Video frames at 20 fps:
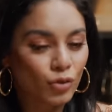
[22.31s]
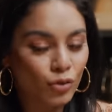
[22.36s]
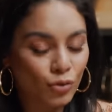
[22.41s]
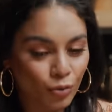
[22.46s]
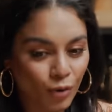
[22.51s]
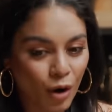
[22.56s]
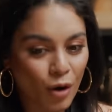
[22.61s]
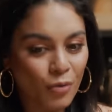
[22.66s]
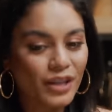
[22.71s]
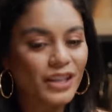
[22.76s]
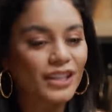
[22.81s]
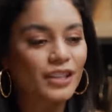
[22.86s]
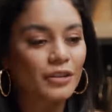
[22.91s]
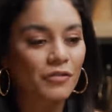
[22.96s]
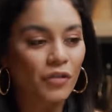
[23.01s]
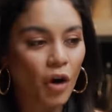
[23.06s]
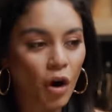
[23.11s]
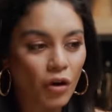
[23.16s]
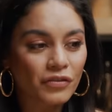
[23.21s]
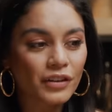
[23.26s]
growing and
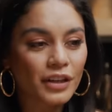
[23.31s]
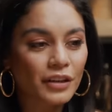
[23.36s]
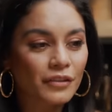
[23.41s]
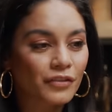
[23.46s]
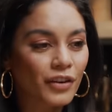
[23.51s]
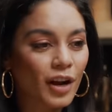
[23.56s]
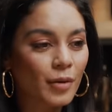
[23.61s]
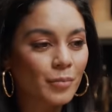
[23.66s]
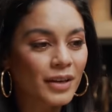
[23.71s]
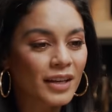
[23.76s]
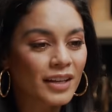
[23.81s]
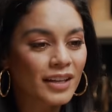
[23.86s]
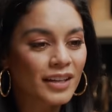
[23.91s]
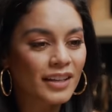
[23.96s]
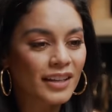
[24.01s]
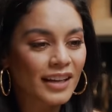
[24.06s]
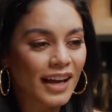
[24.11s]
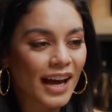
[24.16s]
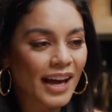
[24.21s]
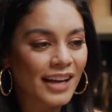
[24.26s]
evolving from it
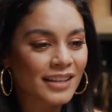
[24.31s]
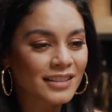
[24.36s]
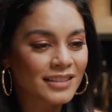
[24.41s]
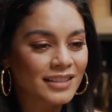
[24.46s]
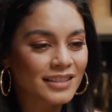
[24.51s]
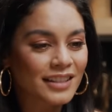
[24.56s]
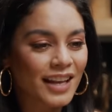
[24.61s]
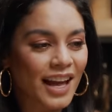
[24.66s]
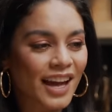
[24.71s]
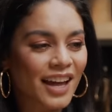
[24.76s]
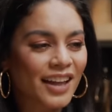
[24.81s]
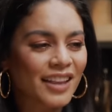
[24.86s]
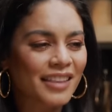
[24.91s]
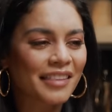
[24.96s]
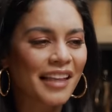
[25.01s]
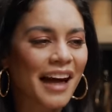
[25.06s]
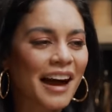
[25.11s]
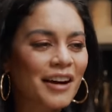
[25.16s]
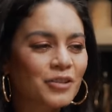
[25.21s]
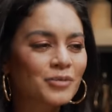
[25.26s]
has
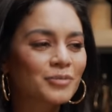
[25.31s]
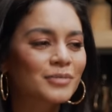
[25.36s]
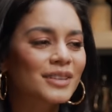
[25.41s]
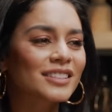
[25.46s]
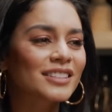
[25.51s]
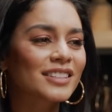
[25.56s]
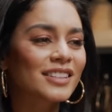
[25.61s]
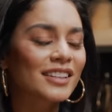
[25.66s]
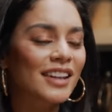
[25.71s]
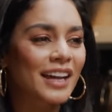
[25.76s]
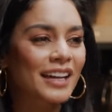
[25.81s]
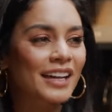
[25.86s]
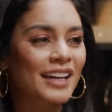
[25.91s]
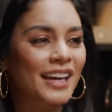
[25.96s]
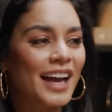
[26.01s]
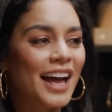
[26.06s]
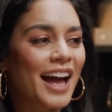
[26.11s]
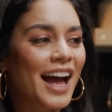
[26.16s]
allowed me to like